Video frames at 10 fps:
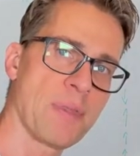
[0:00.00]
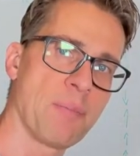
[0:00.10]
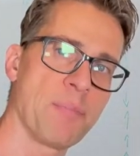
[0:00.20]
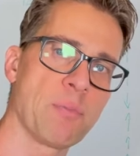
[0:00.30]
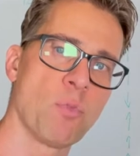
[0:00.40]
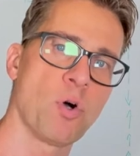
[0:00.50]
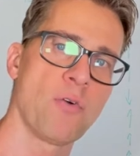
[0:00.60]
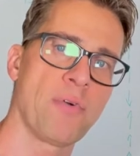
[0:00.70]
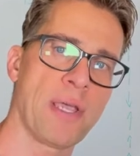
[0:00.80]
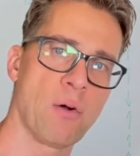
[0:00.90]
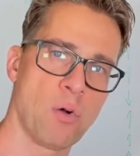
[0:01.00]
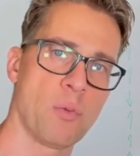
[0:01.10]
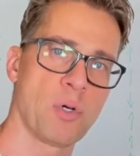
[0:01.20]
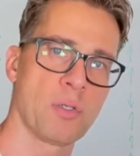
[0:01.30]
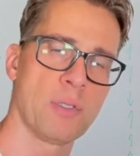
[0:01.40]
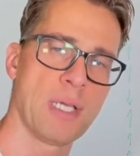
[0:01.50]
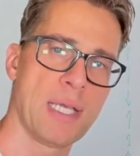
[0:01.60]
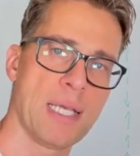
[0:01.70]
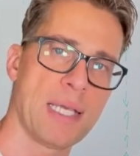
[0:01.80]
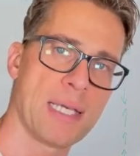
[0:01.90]
a bit more of a hormone
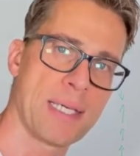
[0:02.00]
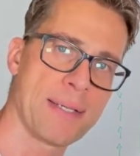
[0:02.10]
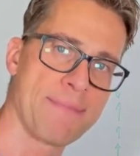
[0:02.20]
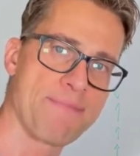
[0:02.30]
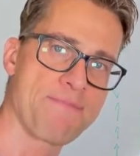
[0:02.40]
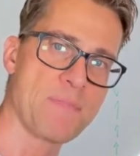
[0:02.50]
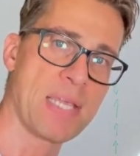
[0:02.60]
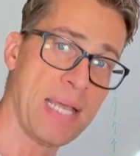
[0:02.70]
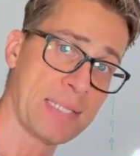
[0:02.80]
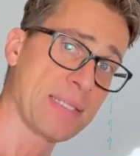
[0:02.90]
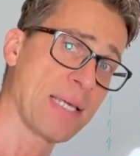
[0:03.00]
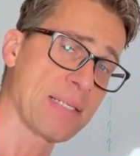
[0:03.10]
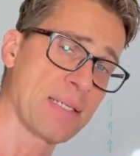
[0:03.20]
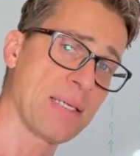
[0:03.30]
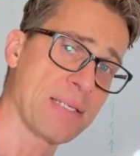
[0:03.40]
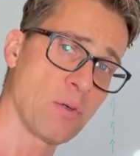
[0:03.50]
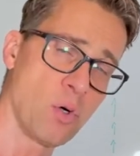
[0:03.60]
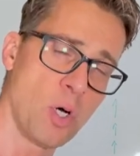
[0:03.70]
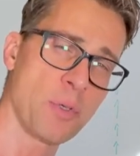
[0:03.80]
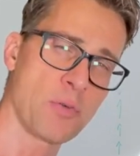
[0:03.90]
um, it acts as a, as a
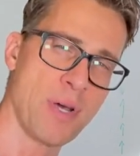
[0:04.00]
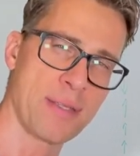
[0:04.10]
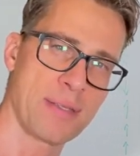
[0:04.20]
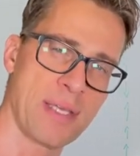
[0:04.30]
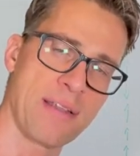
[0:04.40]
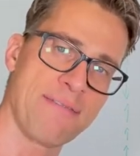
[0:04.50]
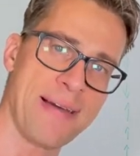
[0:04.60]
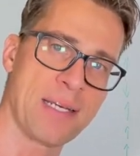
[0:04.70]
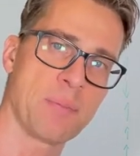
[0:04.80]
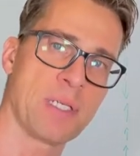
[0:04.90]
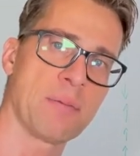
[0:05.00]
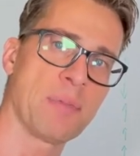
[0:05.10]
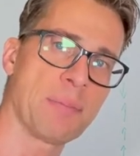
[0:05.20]
hormone rather than a vitamin.